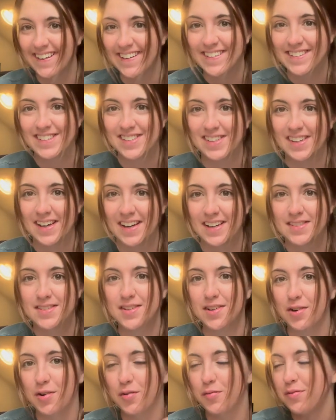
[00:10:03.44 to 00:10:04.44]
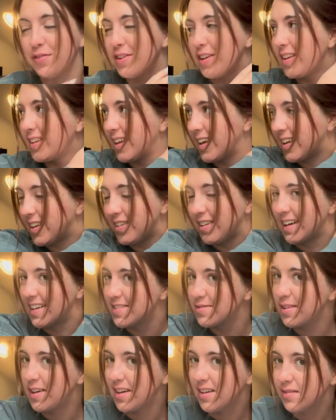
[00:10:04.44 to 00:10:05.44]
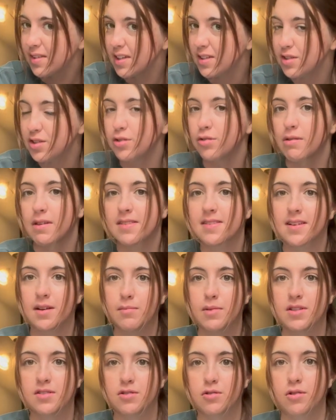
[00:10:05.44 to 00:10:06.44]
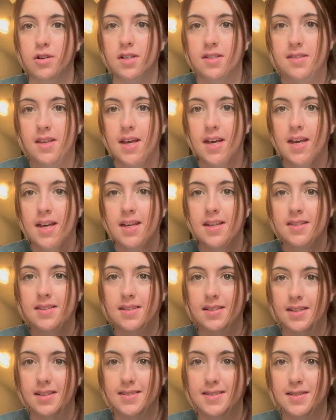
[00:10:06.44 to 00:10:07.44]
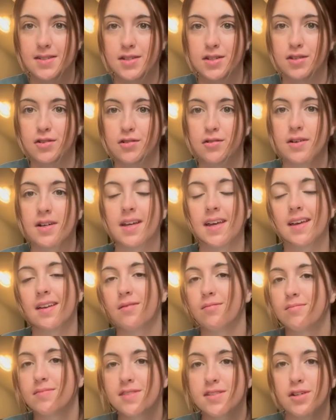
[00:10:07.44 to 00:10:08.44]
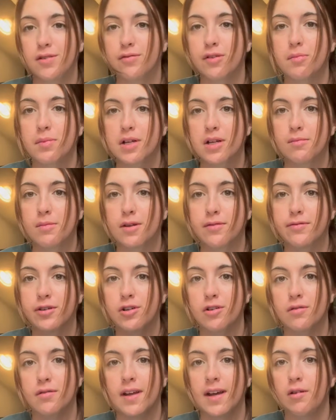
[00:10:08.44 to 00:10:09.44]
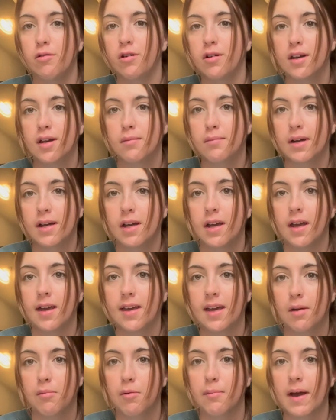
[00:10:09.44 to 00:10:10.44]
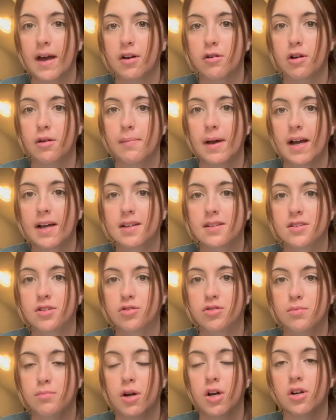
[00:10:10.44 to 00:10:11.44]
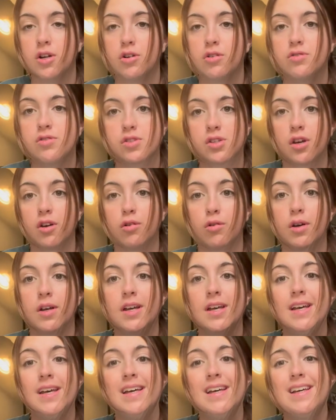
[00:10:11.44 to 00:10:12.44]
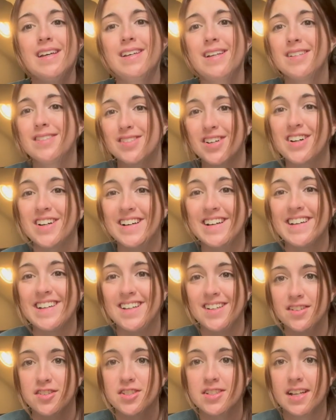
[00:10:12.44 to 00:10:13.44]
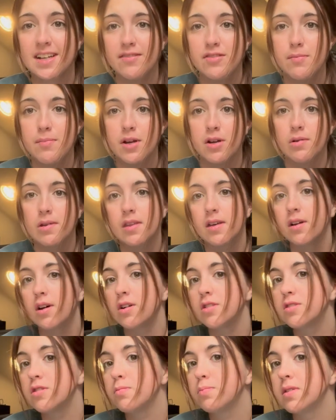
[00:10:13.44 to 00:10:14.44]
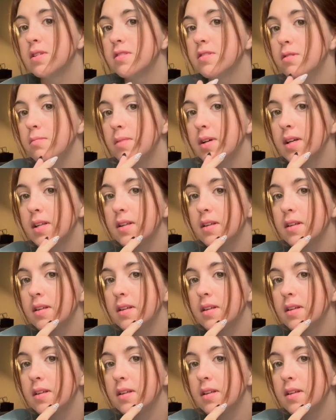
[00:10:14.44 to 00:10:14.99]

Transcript: it to that. So hopefully like you guys will have like two Let's Not Meet stories to listen to. Again, still filming on my phone. I won't get my camera battery back until tomorrow. So sorry, you're just gonna have to bear with it. Also, please don't mind